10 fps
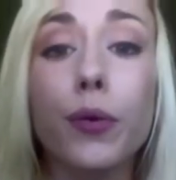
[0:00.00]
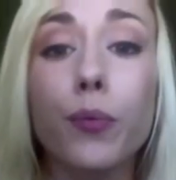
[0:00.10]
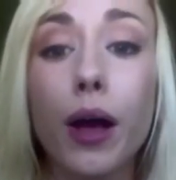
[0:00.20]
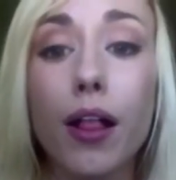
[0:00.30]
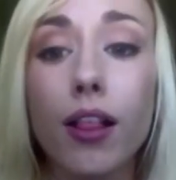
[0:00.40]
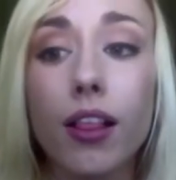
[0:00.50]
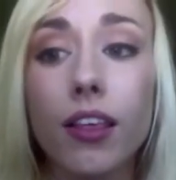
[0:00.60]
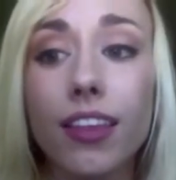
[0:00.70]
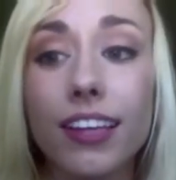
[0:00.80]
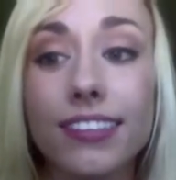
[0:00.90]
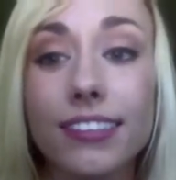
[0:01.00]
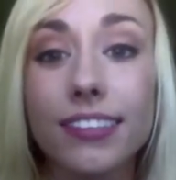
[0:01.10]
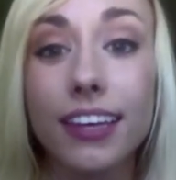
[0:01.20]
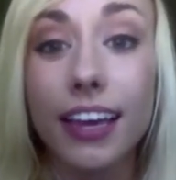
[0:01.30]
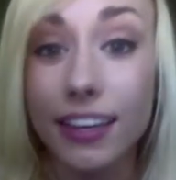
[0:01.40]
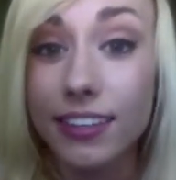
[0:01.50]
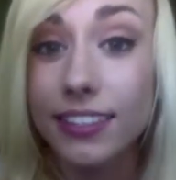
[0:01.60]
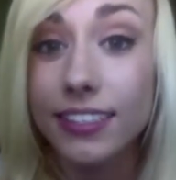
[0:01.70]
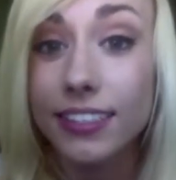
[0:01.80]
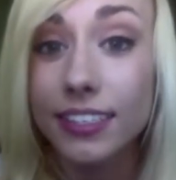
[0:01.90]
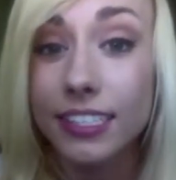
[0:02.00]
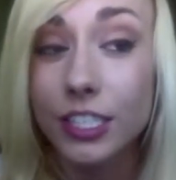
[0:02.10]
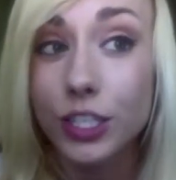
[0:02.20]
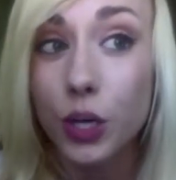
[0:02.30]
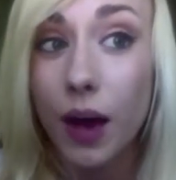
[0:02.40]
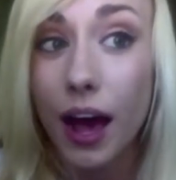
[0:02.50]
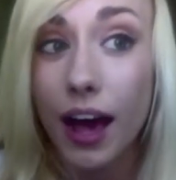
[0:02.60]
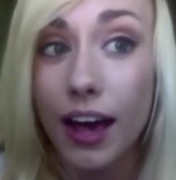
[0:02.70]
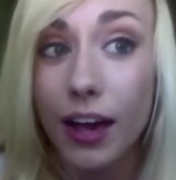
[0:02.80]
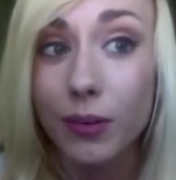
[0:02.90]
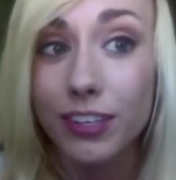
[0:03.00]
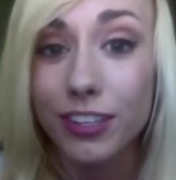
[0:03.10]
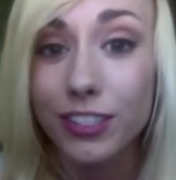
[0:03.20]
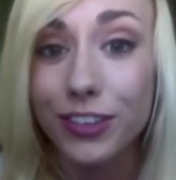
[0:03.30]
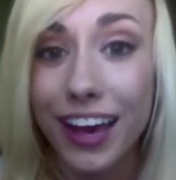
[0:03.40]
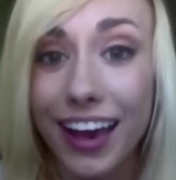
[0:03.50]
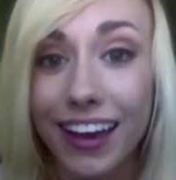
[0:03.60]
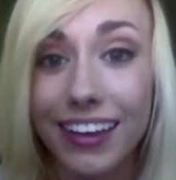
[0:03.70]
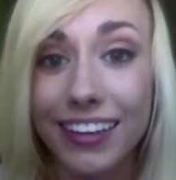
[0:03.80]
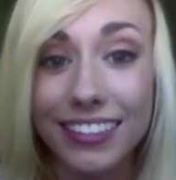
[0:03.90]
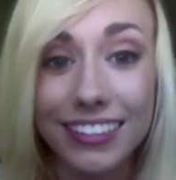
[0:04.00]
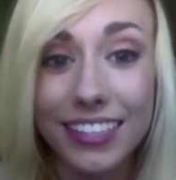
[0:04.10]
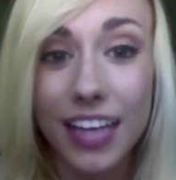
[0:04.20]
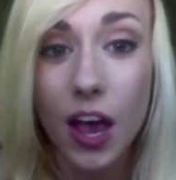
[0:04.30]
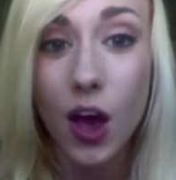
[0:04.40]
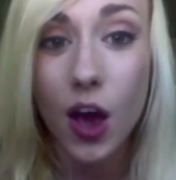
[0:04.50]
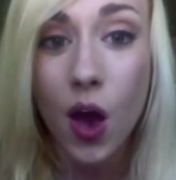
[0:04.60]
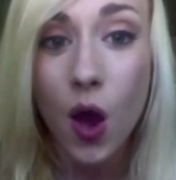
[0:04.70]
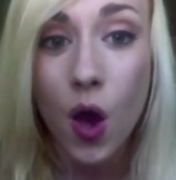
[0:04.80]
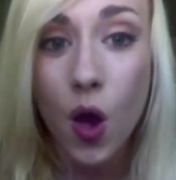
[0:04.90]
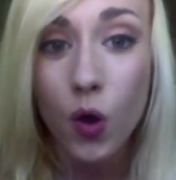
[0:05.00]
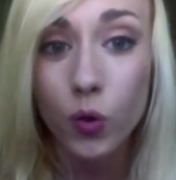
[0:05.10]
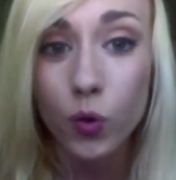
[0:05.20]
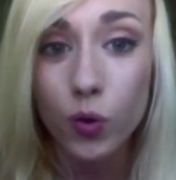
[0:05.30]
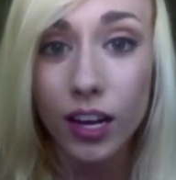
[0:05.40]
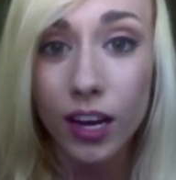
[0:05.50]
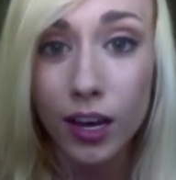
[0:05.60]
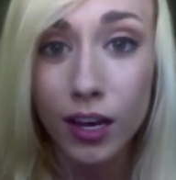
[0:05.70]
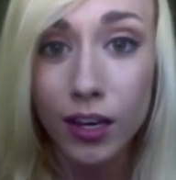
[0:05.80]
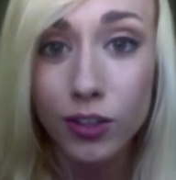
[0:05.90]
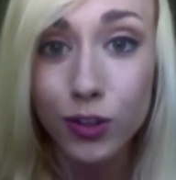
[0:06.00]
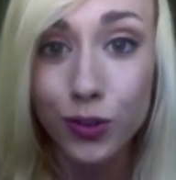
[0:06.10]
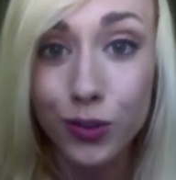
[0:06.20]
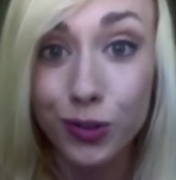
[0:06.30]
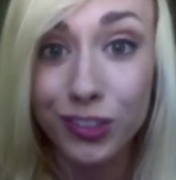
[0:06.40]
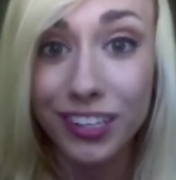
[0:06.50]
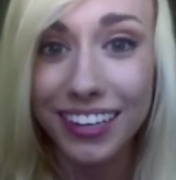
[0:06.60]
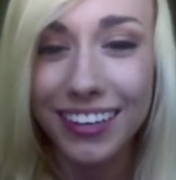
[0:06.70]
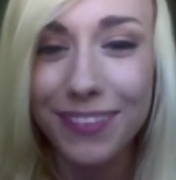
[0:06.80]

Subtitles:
Well, that's it. So I will talk to you guys really soon.